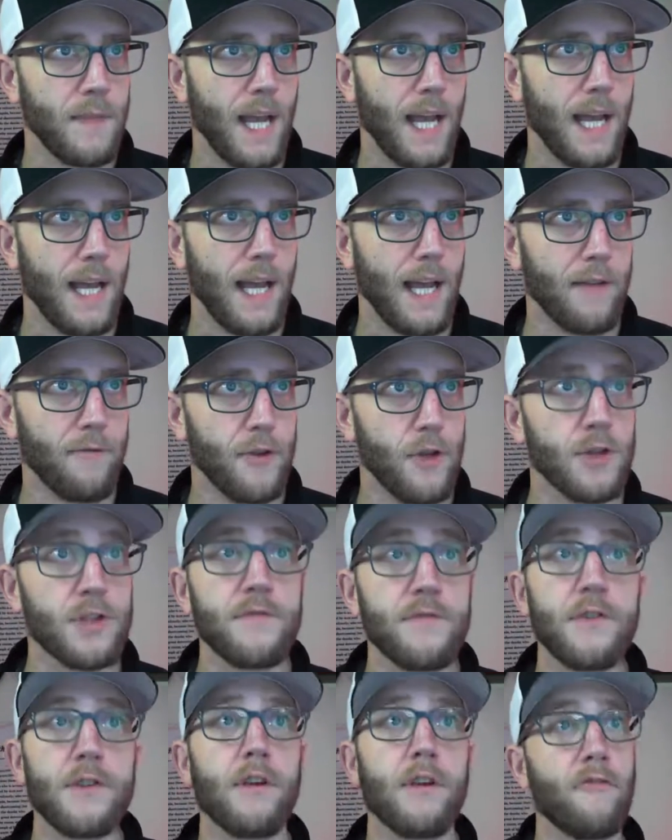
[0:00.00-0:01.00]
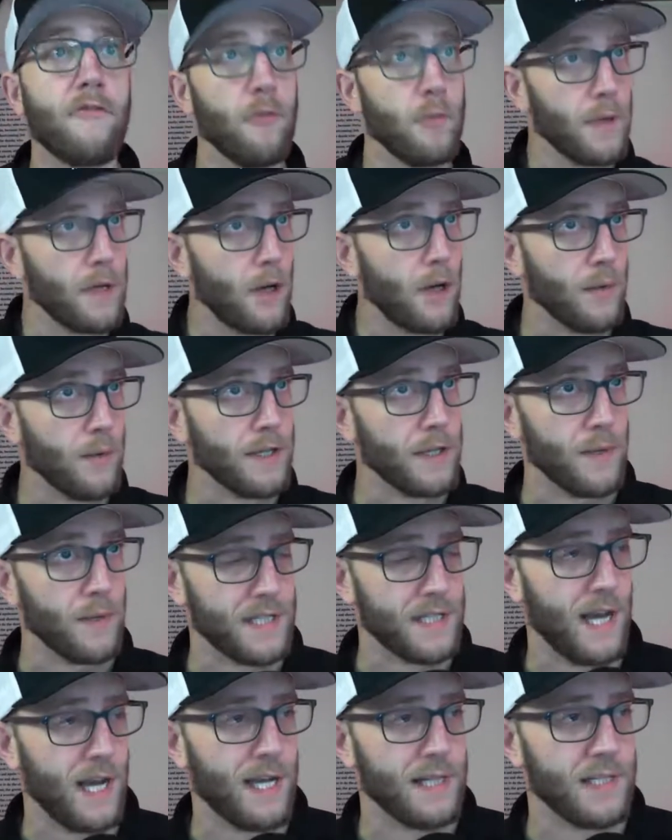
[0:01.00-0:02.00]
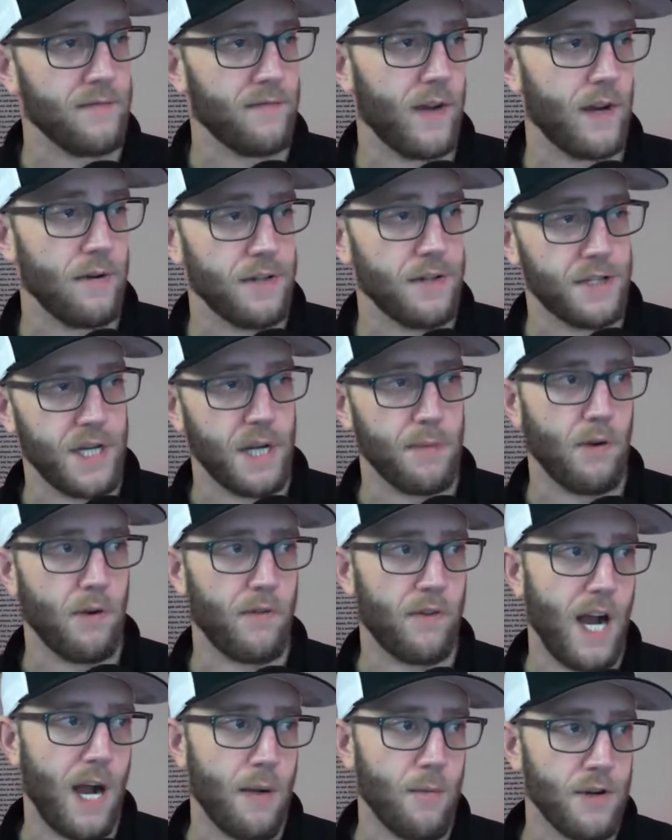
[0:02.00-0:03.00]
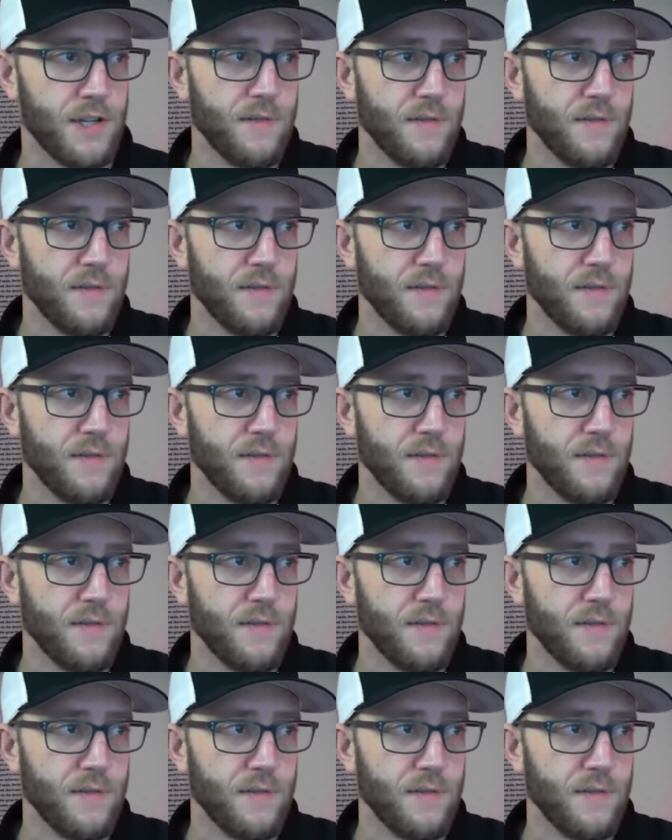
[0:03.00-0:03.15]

And for those of you that are familiar with the Wisconsin Veterans Chamber of Commerce,